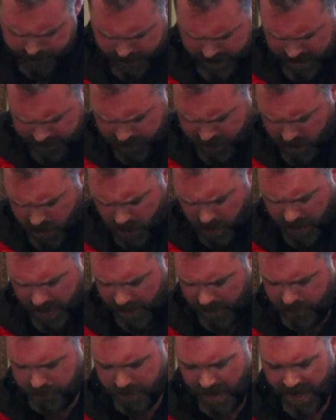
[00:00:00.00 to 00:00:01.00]
if you go
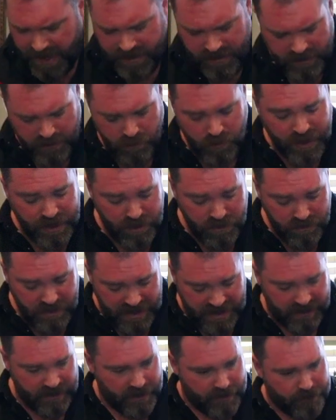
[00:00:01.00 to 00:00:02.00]
out buying them when you
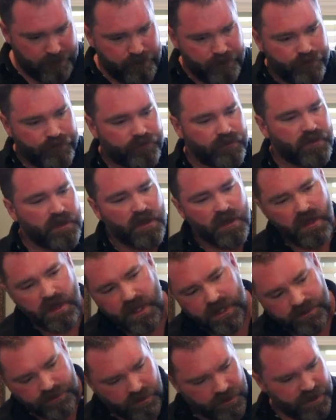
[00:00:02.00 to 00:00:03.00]
need them,
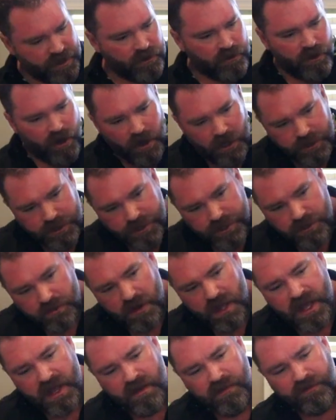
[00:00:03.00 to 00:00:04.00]
it's going to cost you
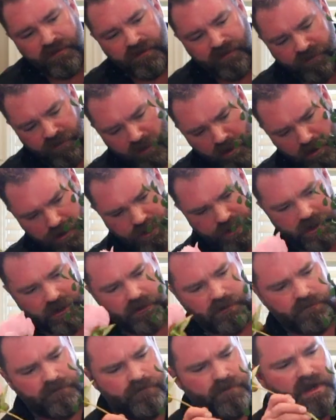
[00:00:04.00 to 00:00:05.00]
a
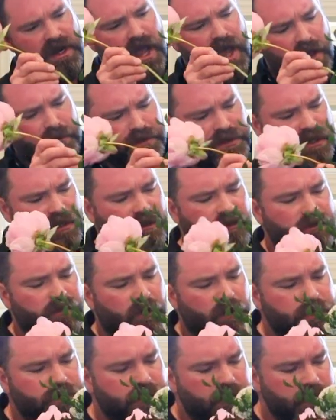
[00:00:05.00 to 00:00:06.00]
fortune, an absolute
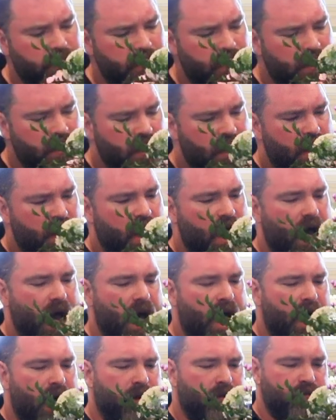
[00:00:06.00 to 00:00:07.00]
fortune,
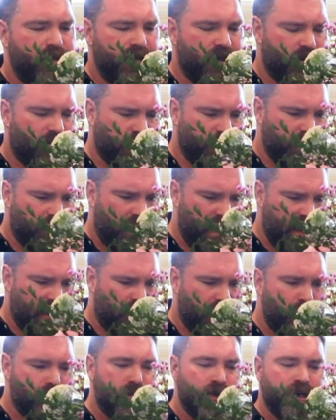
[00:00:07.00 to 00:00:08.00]
because you're
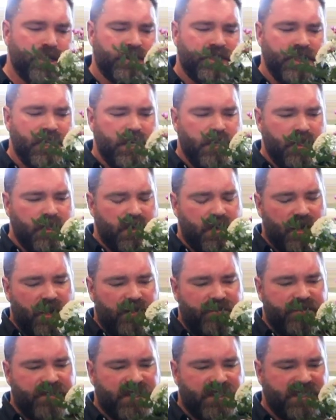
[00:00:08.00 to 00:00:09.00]
at the mercy
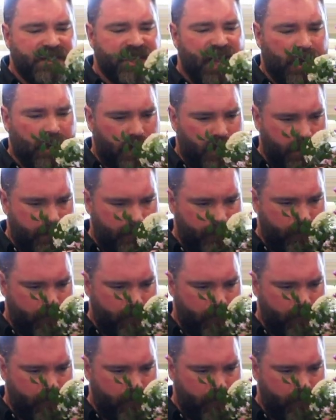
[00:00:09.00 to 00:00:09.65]
of the seller.